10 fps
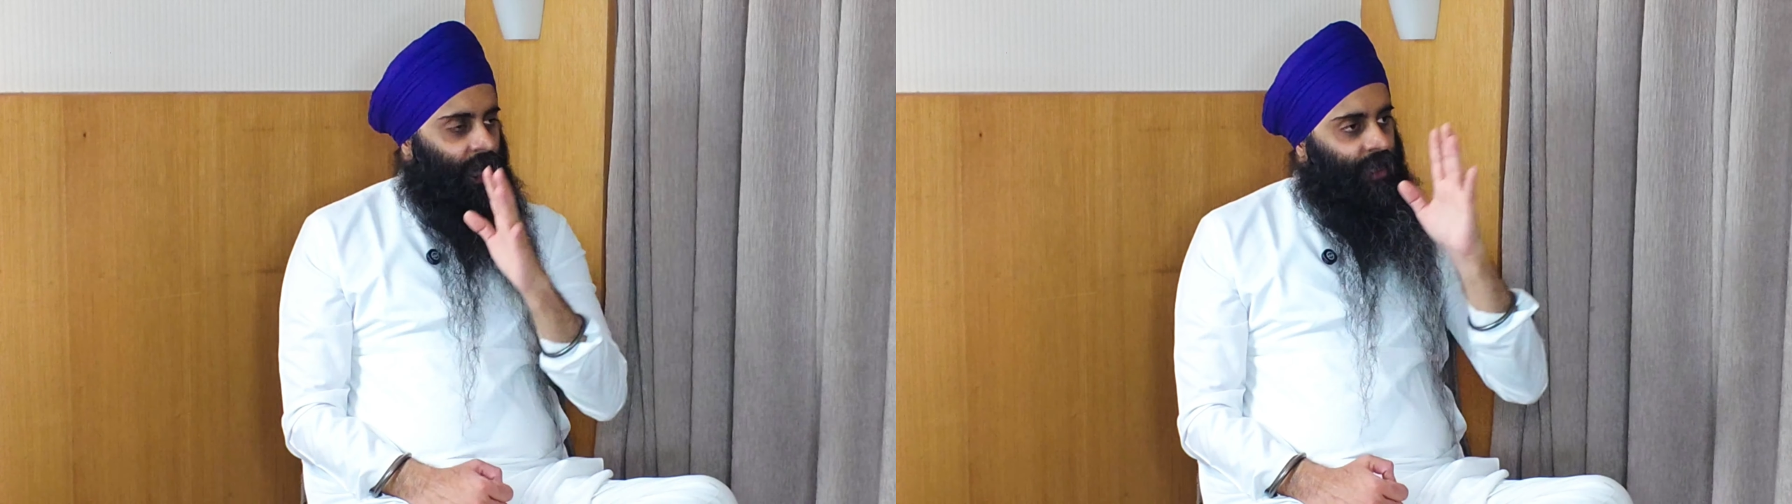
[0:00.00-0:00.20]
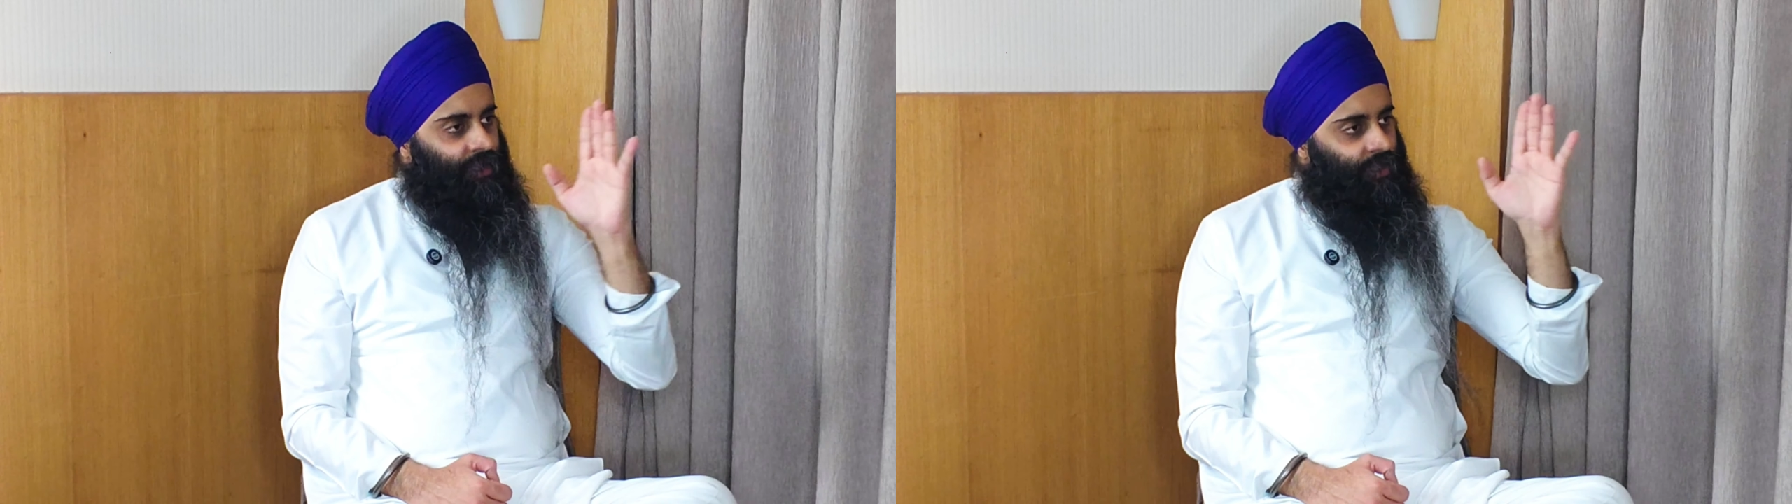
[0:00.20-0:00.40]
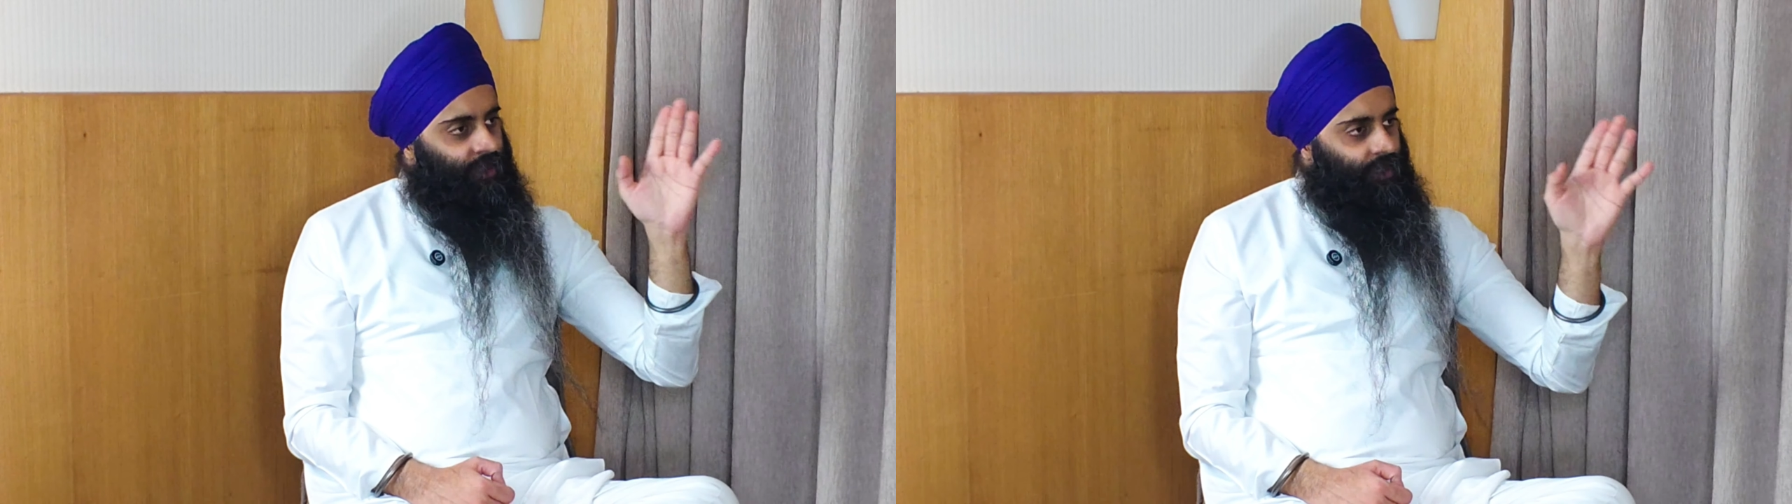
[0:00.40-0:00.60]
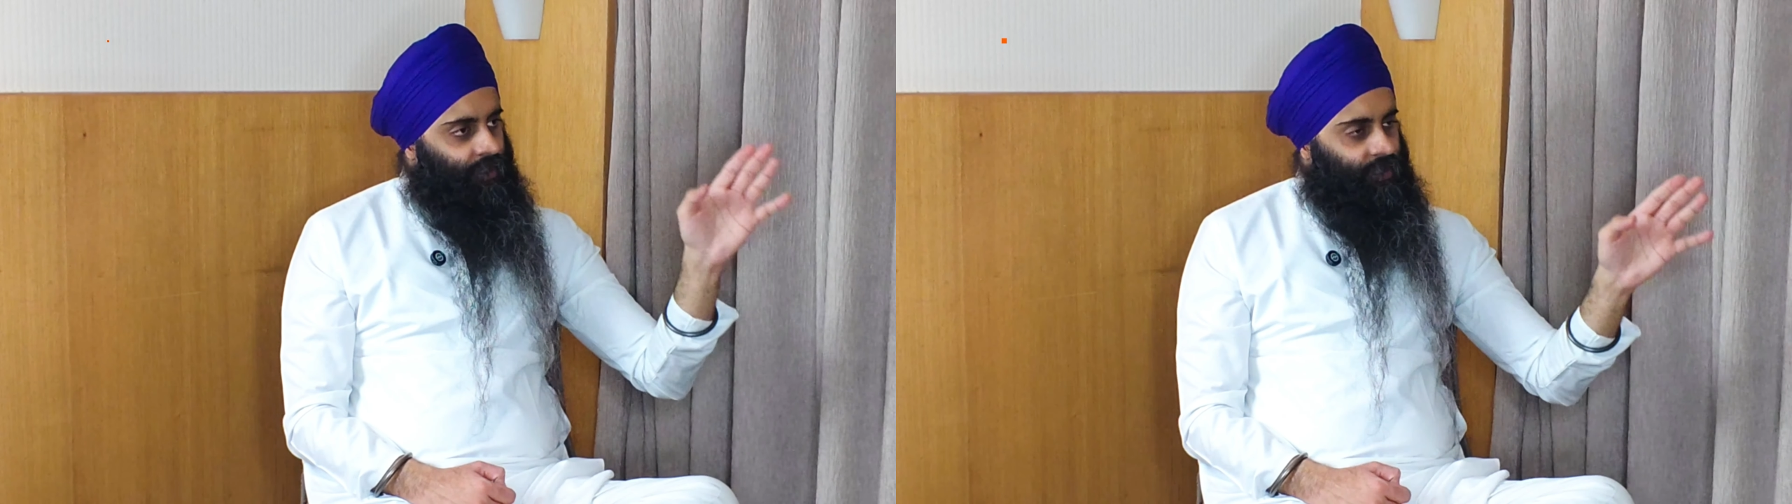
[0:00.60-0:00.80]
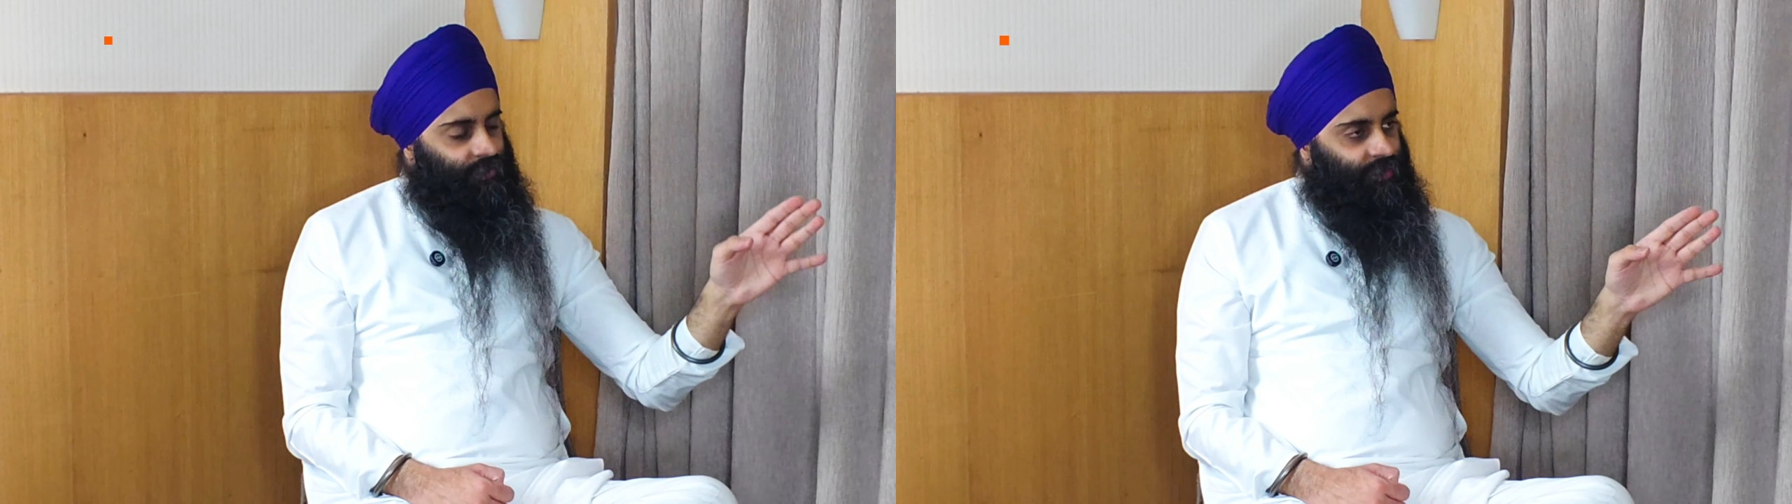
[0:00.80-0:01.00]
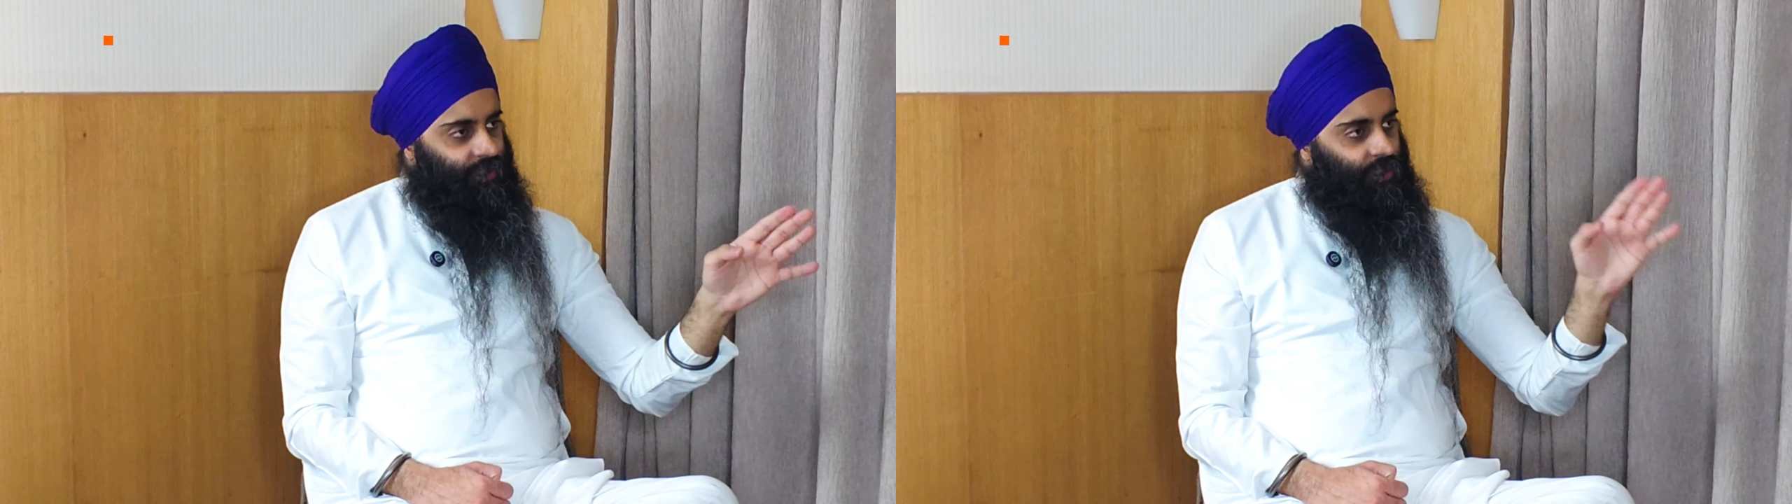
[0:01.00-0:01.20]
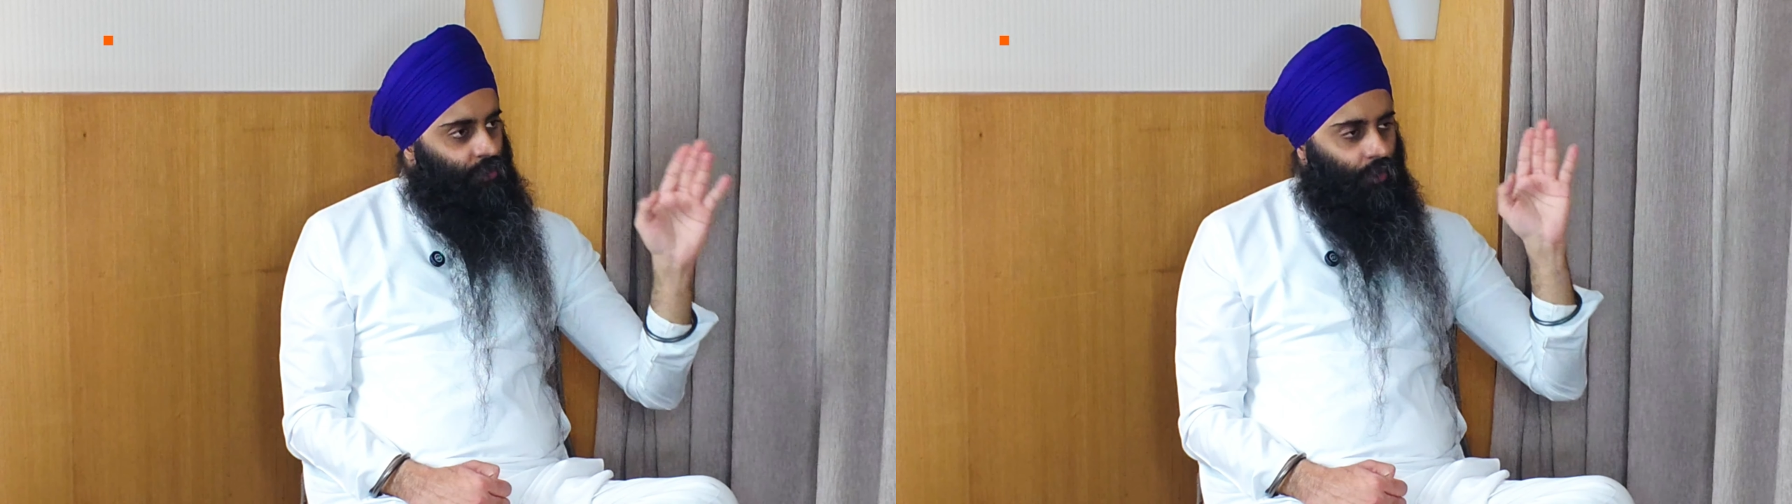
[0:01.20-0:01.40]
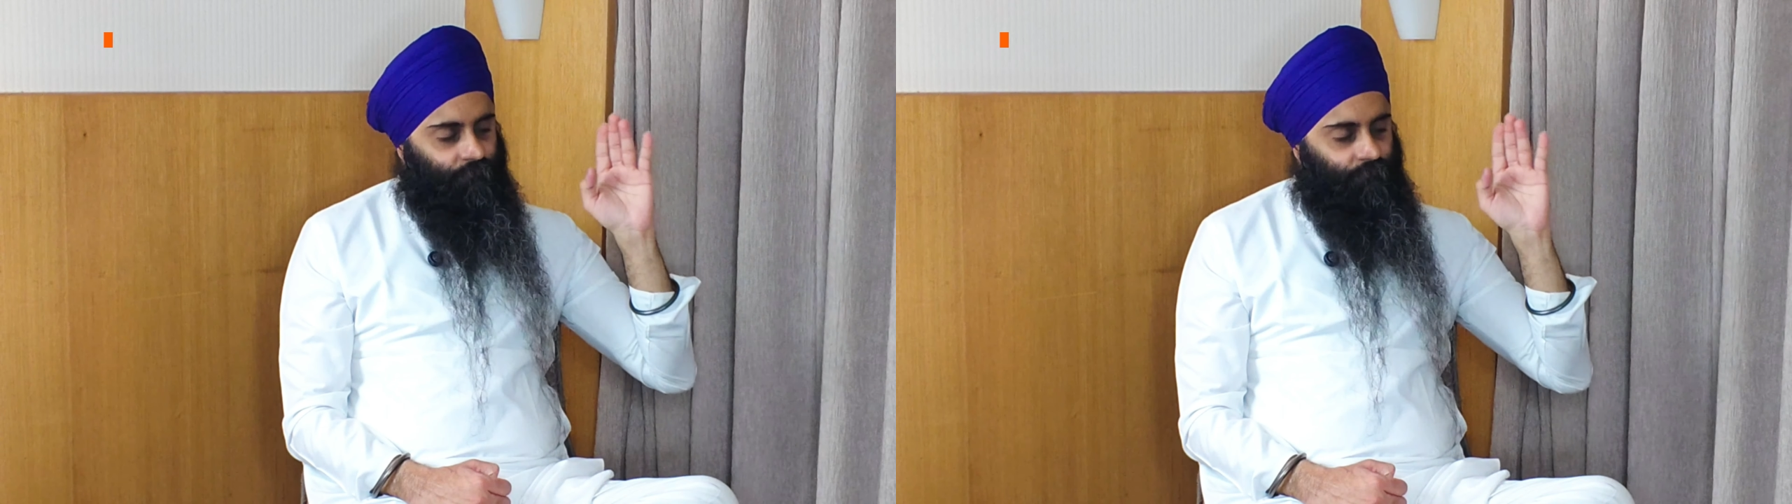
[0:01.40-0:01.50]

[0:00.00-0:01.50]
Higher intensity